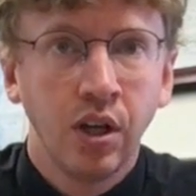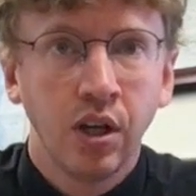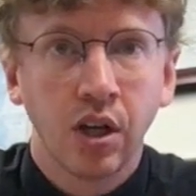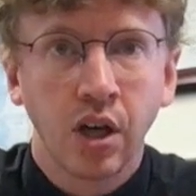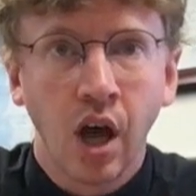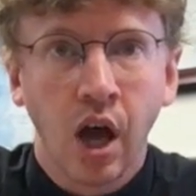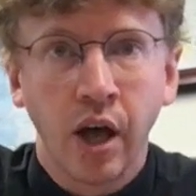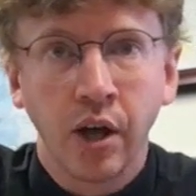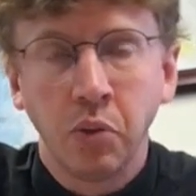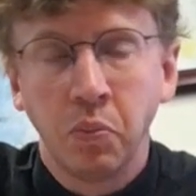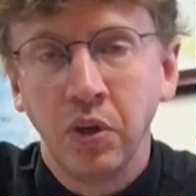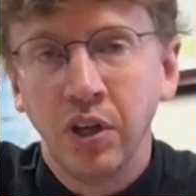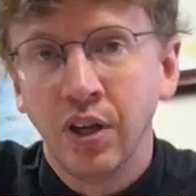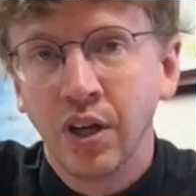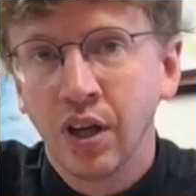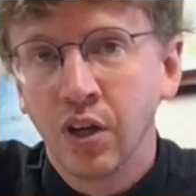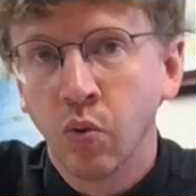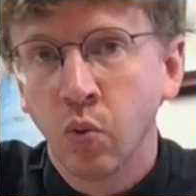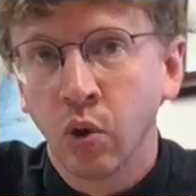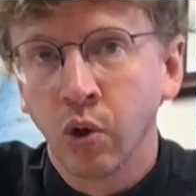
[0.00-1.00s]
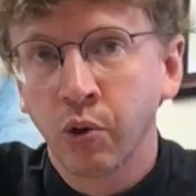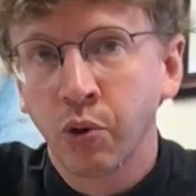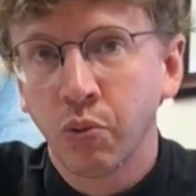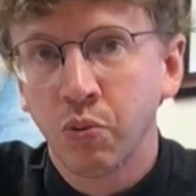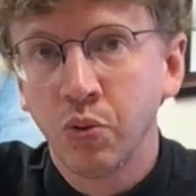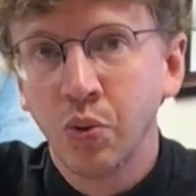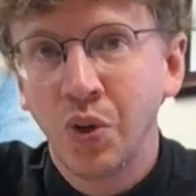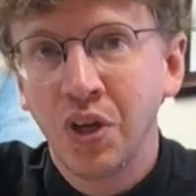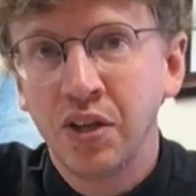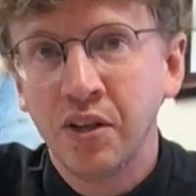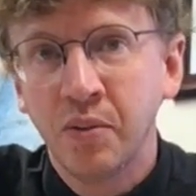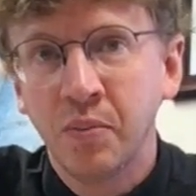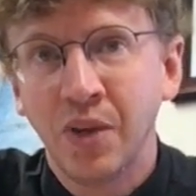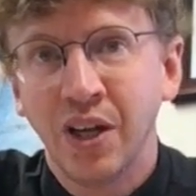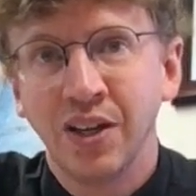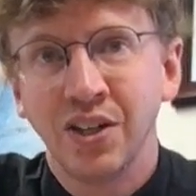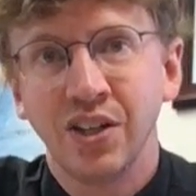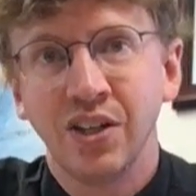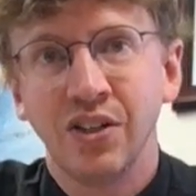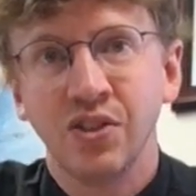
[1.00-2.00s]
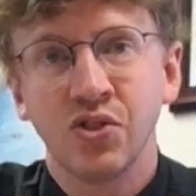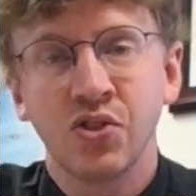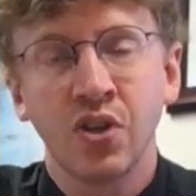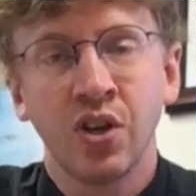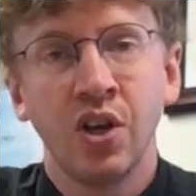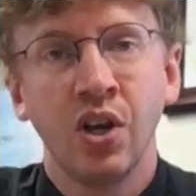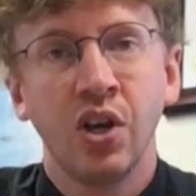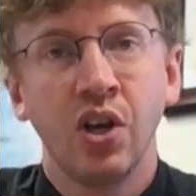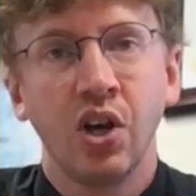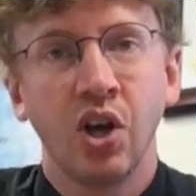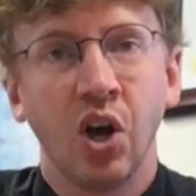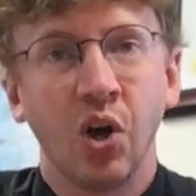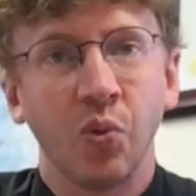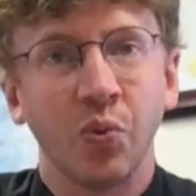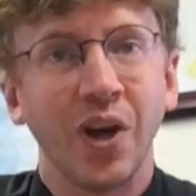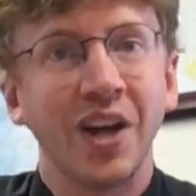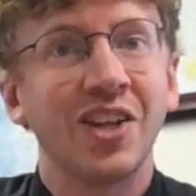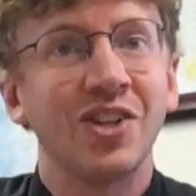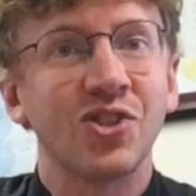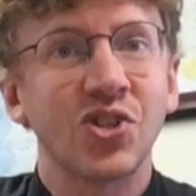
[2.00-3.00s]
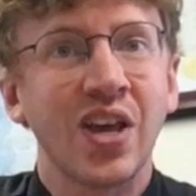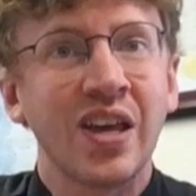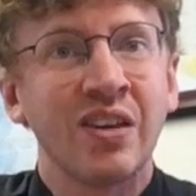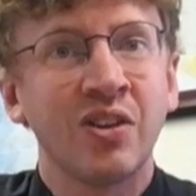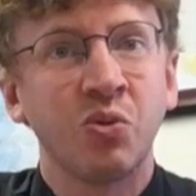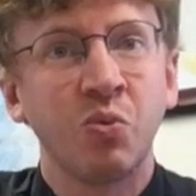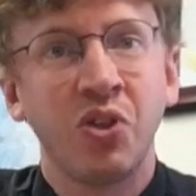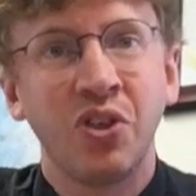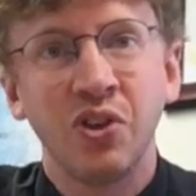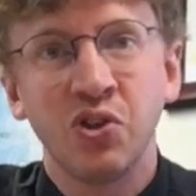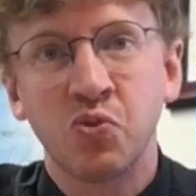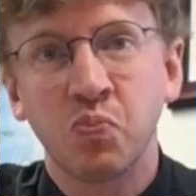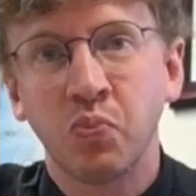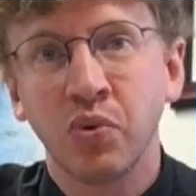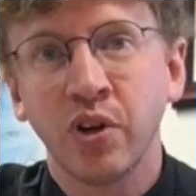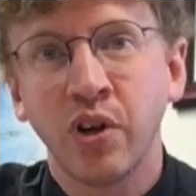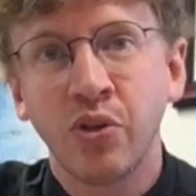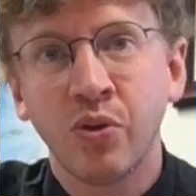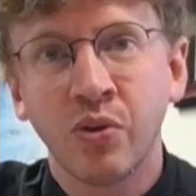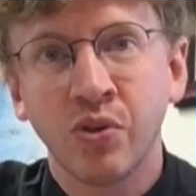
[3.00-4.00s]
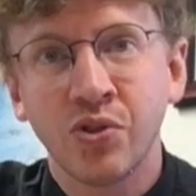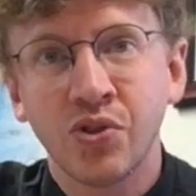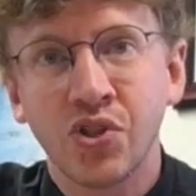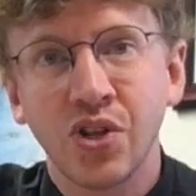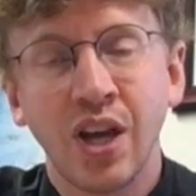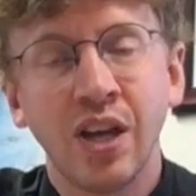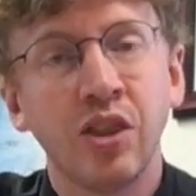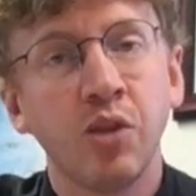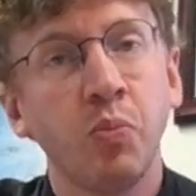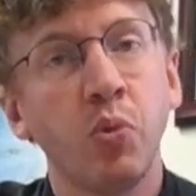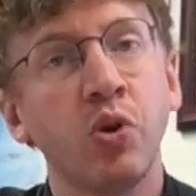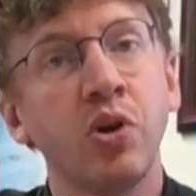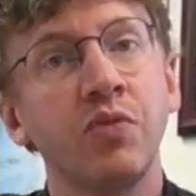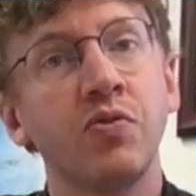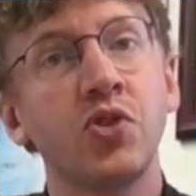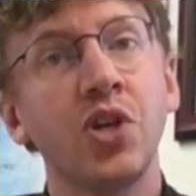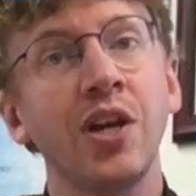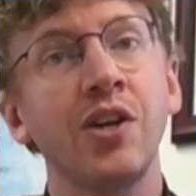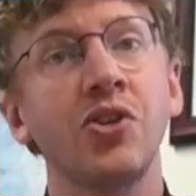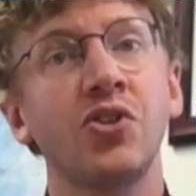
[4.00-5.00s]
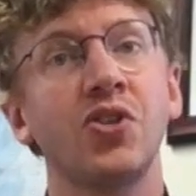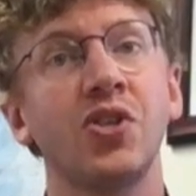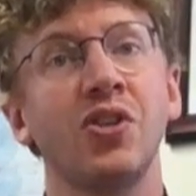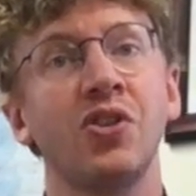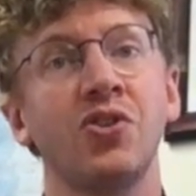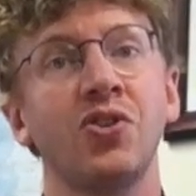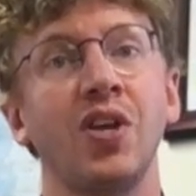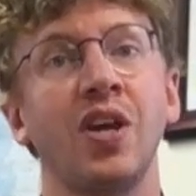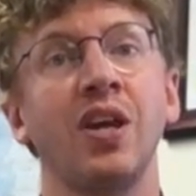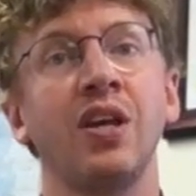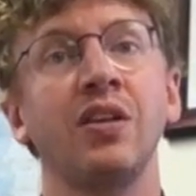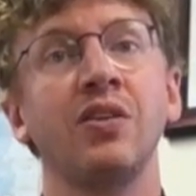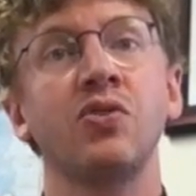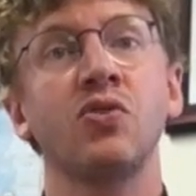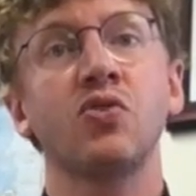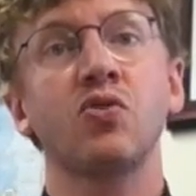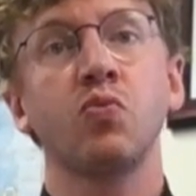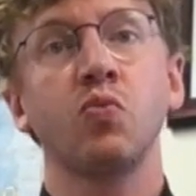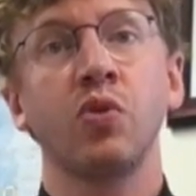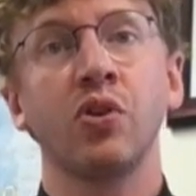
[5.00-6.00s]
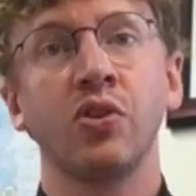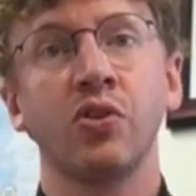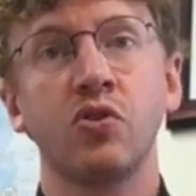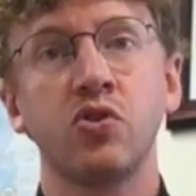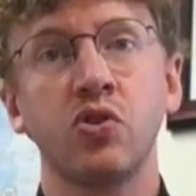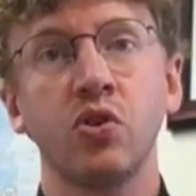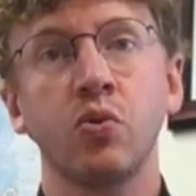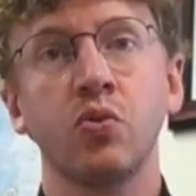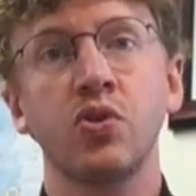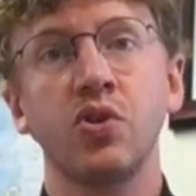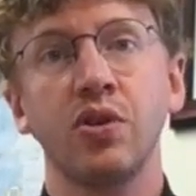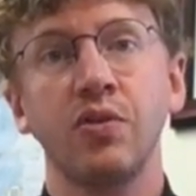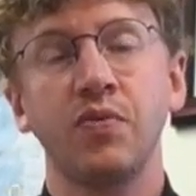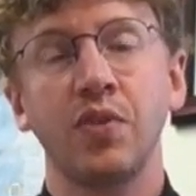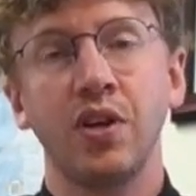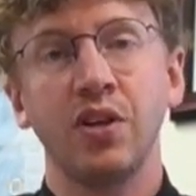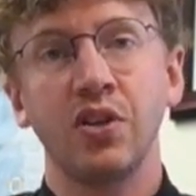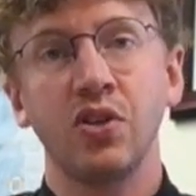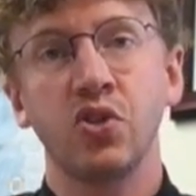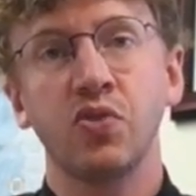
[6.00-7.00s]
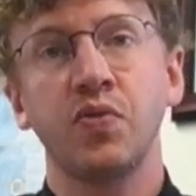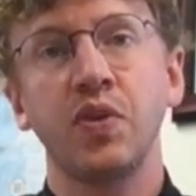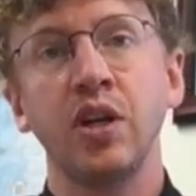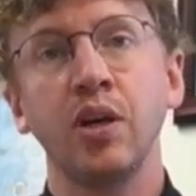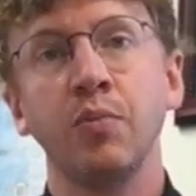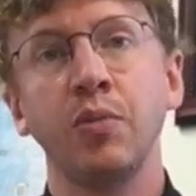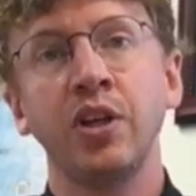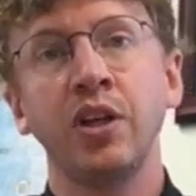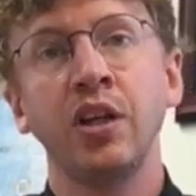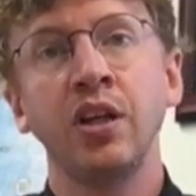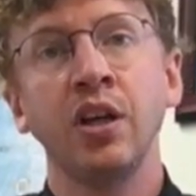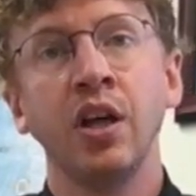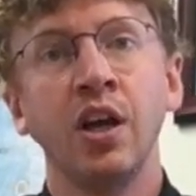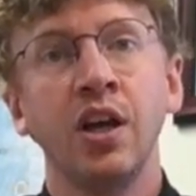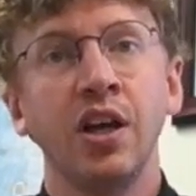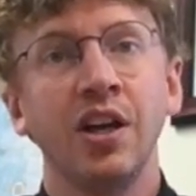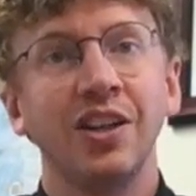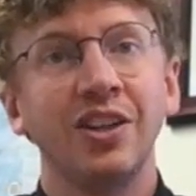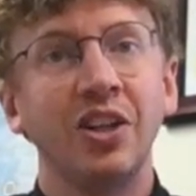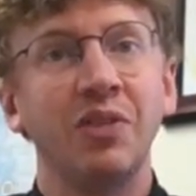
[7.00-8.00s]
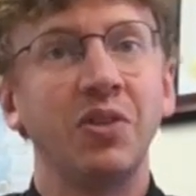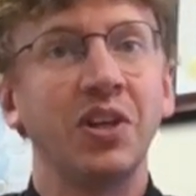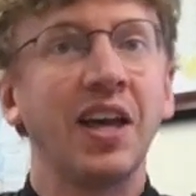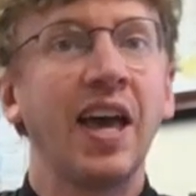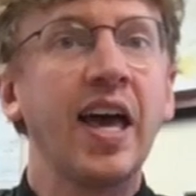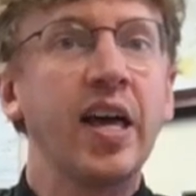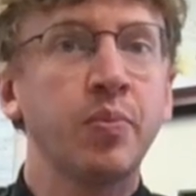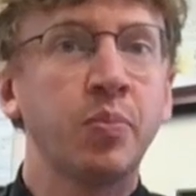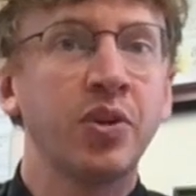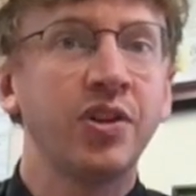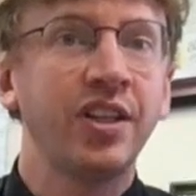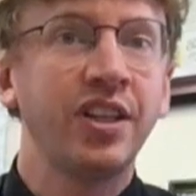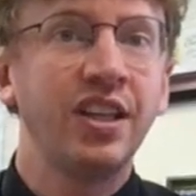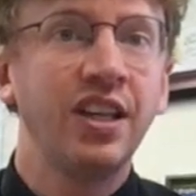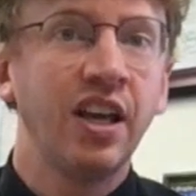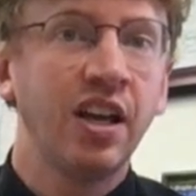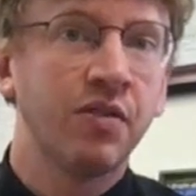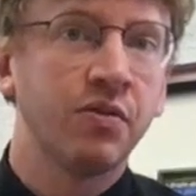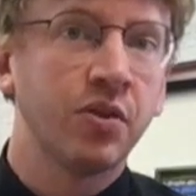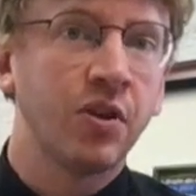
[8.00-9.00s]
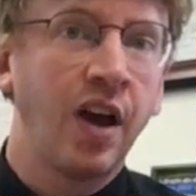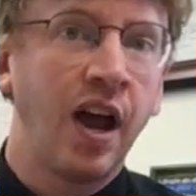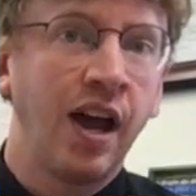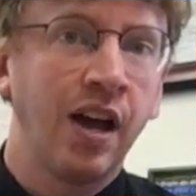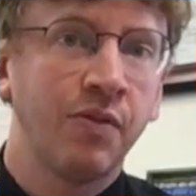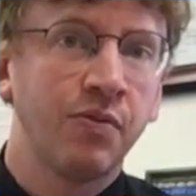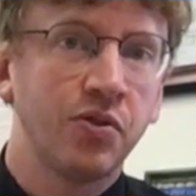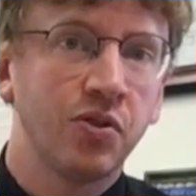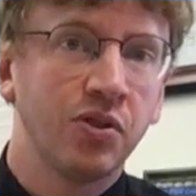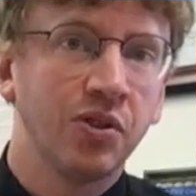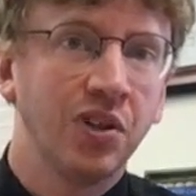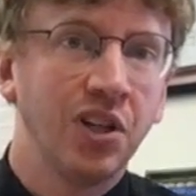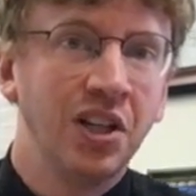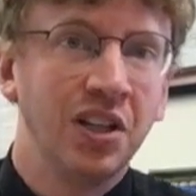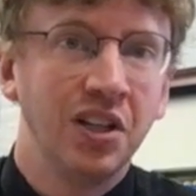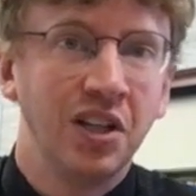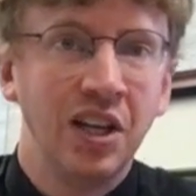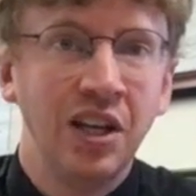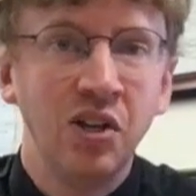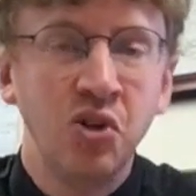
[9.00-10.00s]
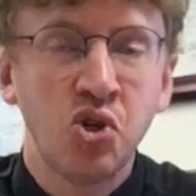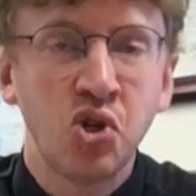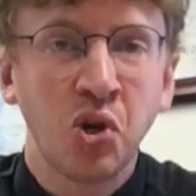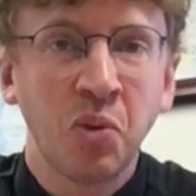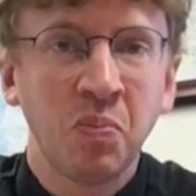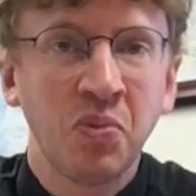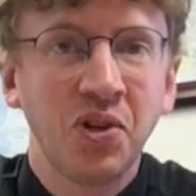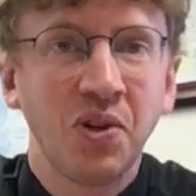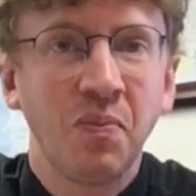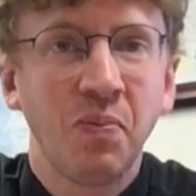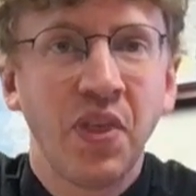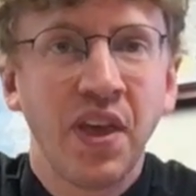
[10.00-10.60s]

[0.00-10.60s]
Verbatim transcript: God being at work through him, and he's uh, reconciled with his brothers, and the book of Genesis ends with Joseph and his family living happily ever after in Egypt.